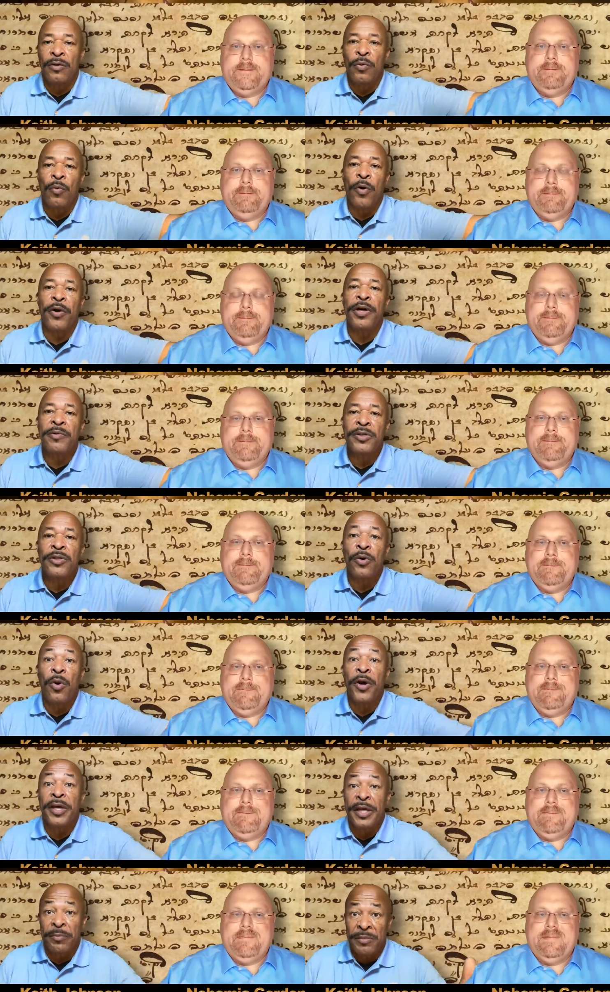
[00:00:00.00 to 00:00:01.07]
Speaker 1: where he was
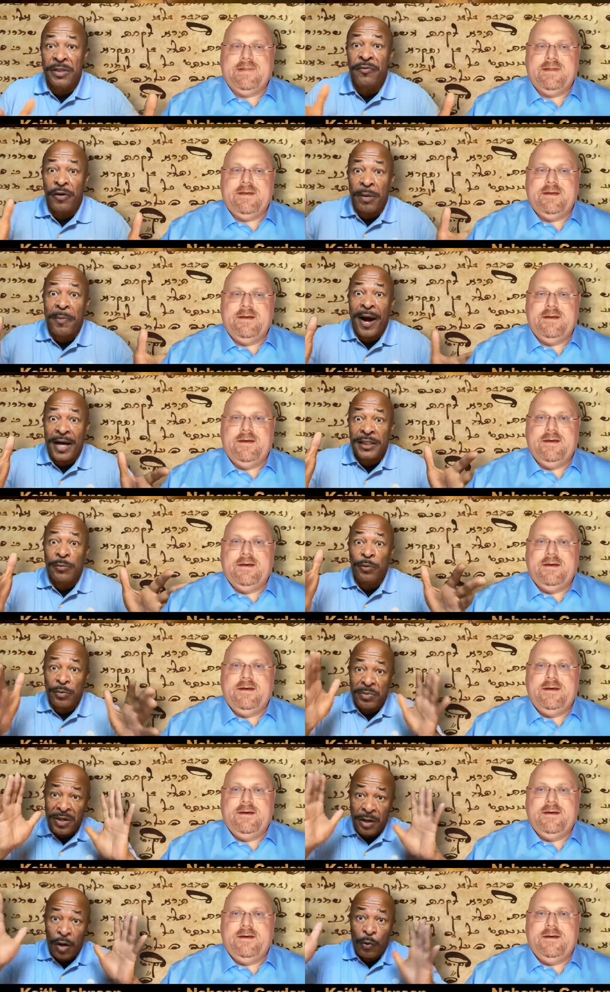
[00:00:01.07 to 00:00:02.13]
going. I mean, it's very possible
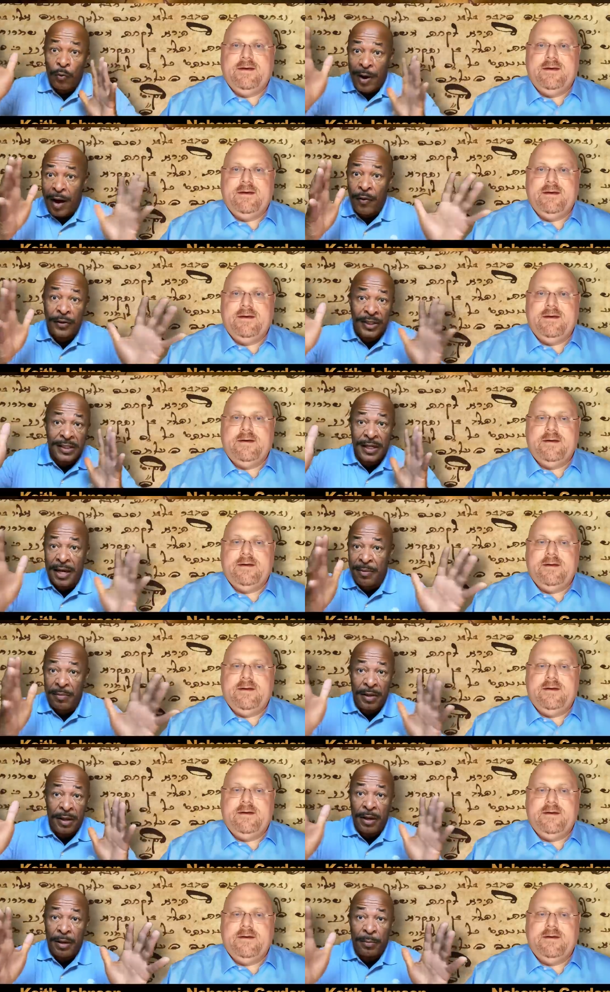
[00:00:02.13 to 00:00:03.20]
to be around the same.
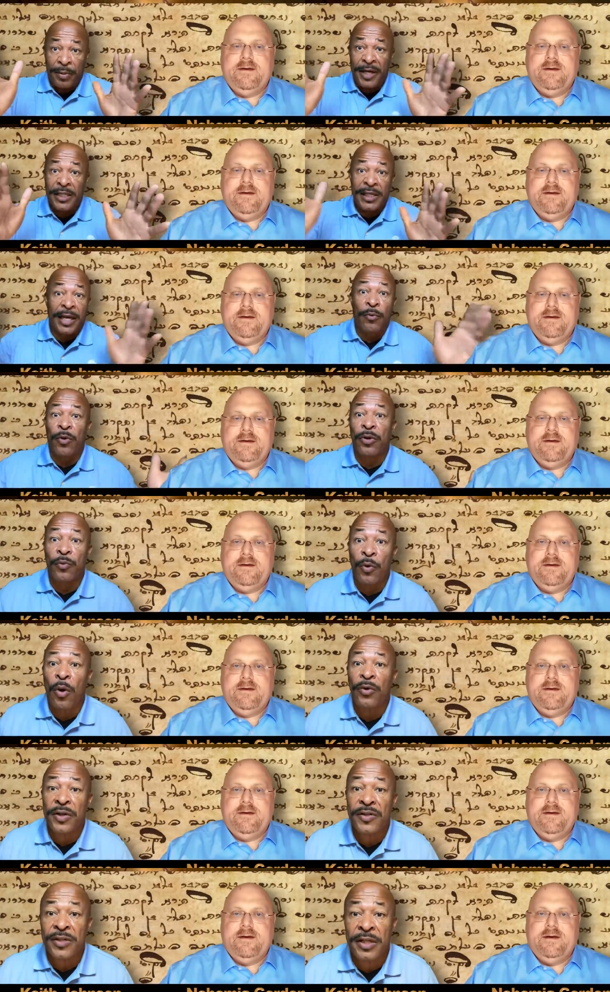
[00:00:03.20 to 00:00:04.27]
Yeah place like where the
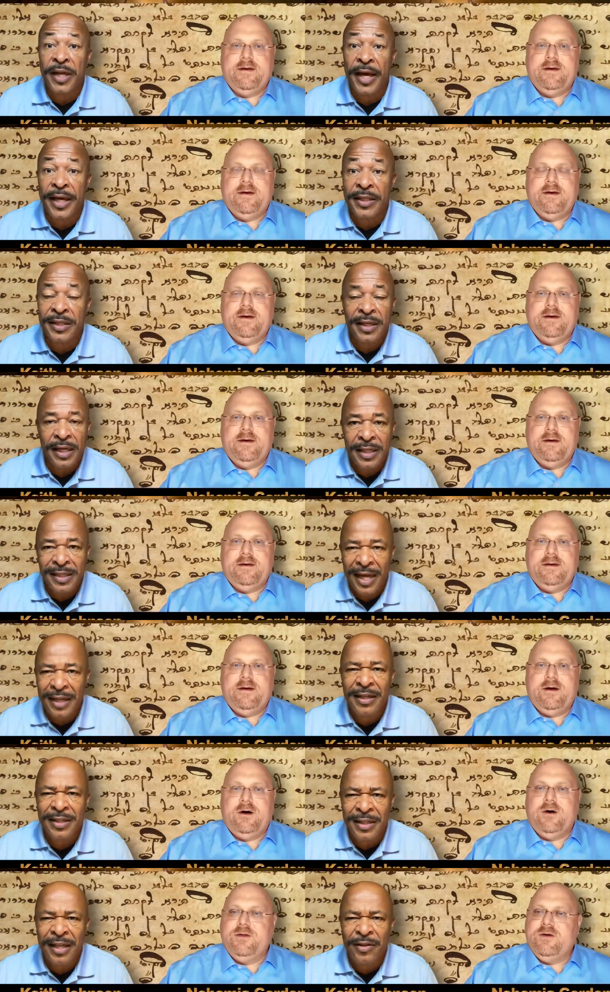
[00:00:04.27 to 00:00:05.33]
road is today, isn't? Is that?
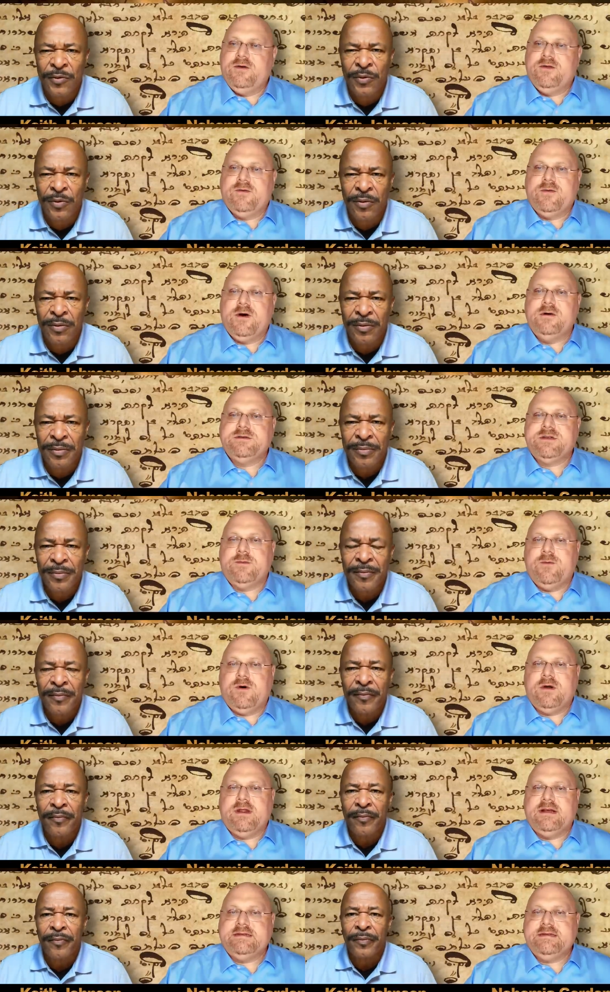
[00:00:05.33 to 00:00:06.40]
Oh, is that the, the roads are
Speaker 2: more or
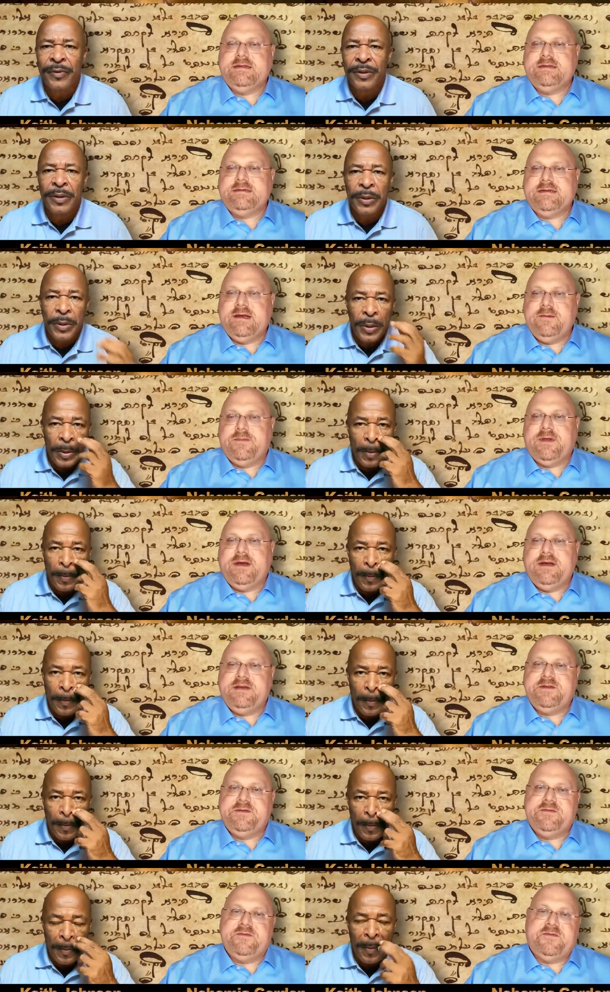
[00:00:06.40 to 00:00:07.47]
less in the same
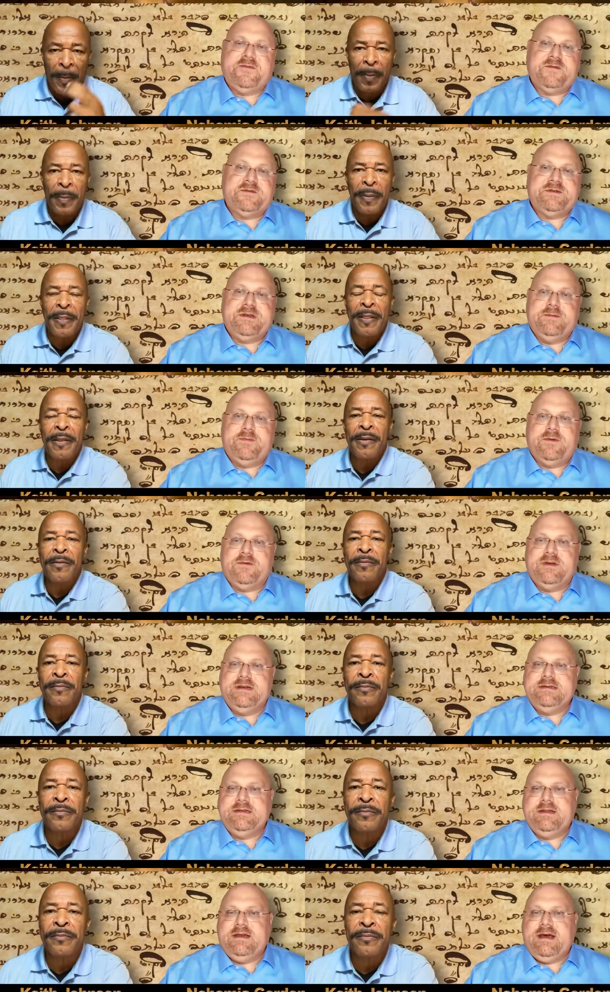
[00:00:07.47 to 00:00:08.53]
place for simple
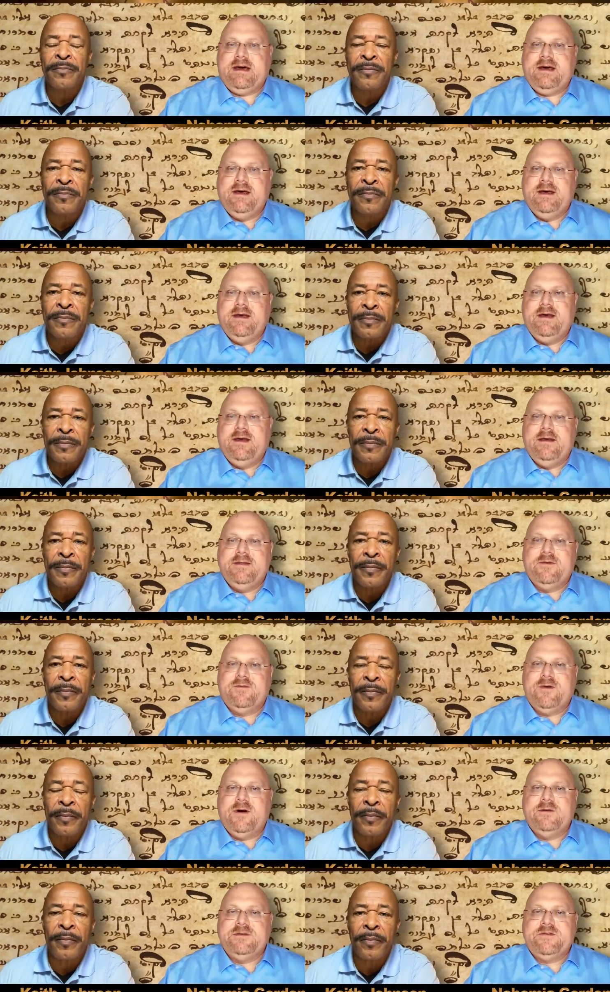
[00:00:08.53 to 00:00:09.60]
reason that the
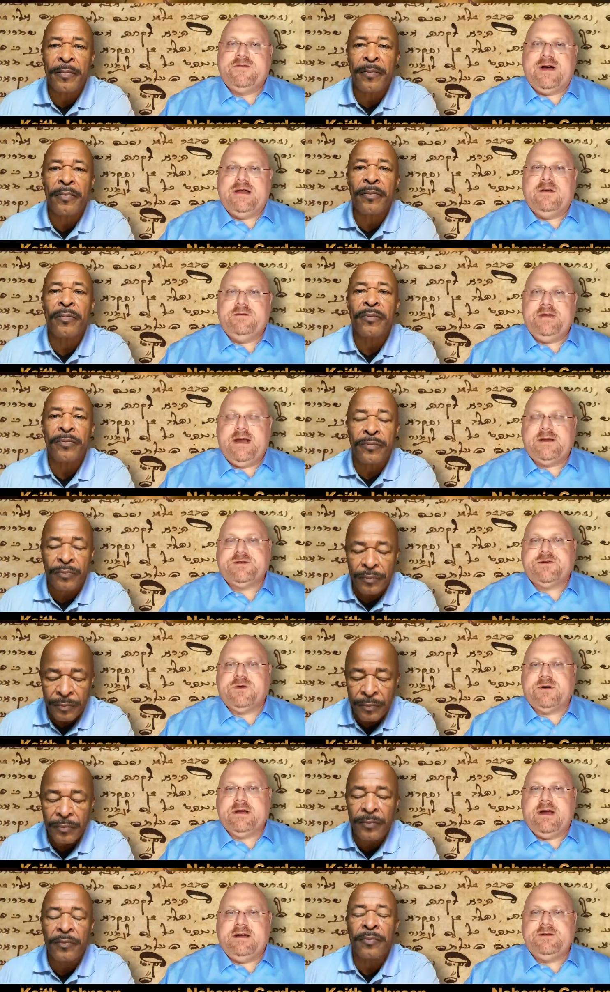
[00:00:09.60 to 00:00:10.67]
roads follow natural
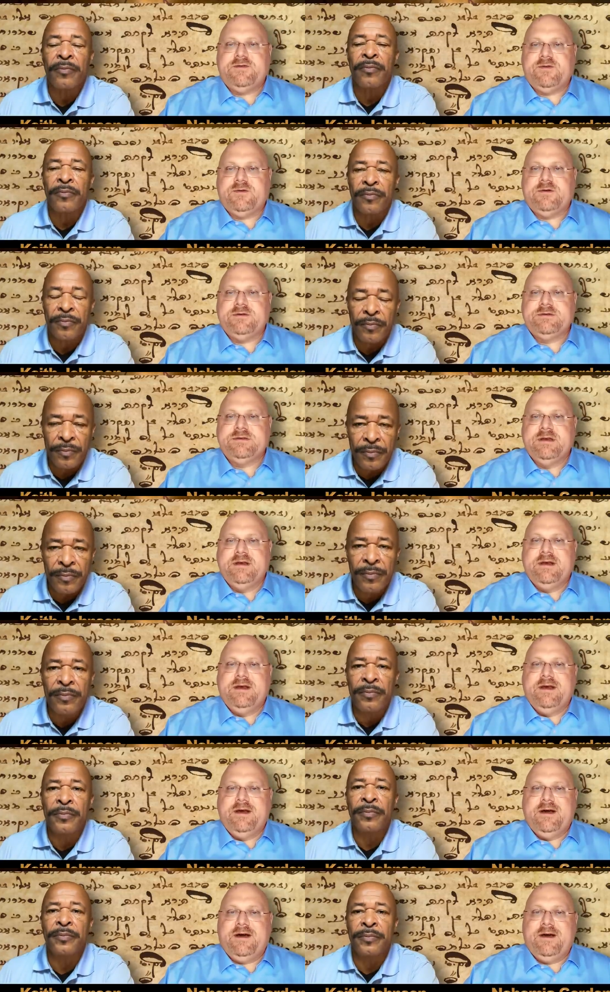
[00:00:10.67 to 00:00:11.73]
contours. Uh,
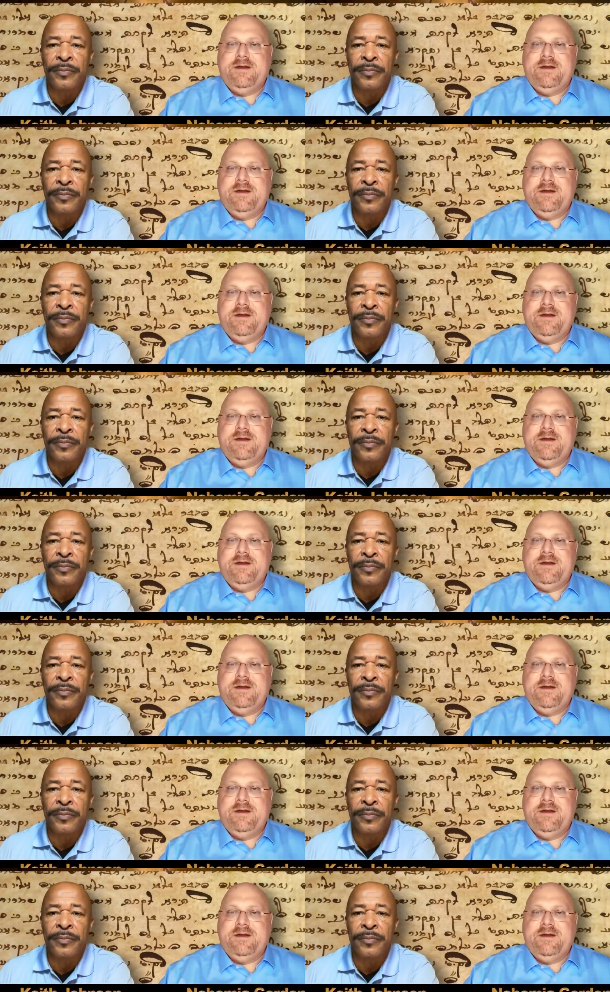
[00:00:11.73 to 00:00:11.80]
mm-hmm. Uh, you